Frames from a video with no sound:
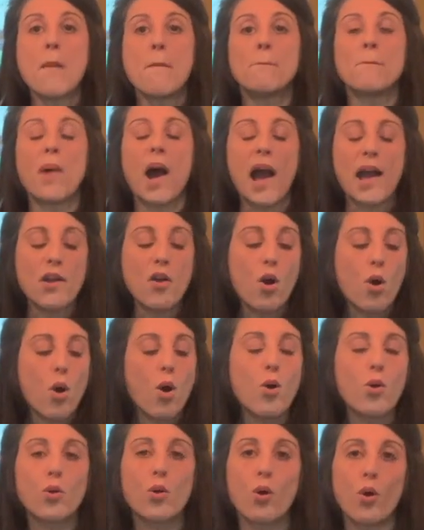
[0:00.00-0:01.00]
My
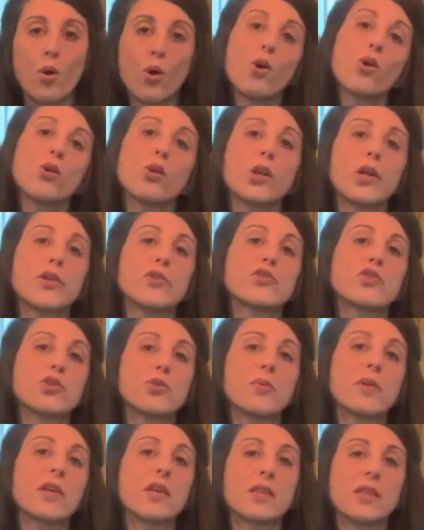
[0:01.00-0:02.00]
whole goal in
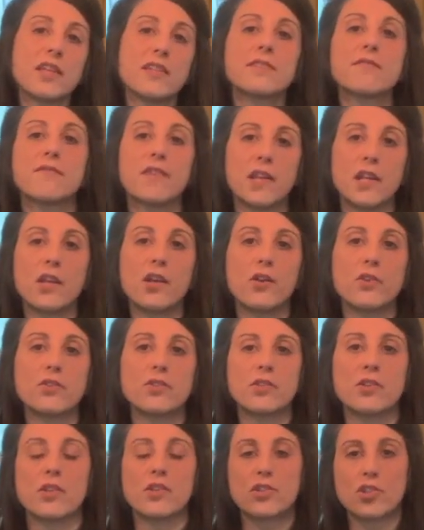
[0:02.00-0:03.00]
doing these
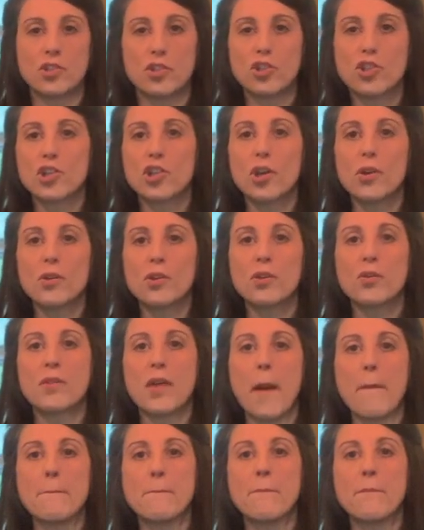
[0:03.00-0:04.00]
videos is to show you
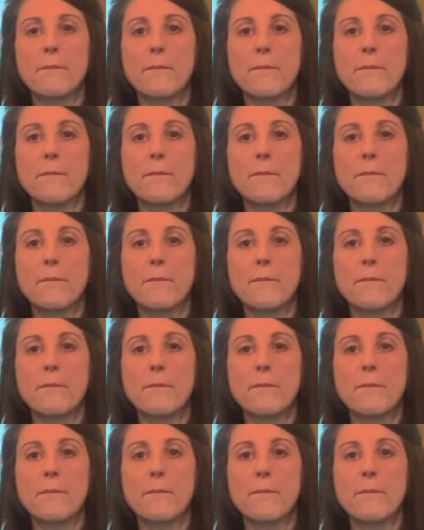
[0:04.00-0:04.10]
that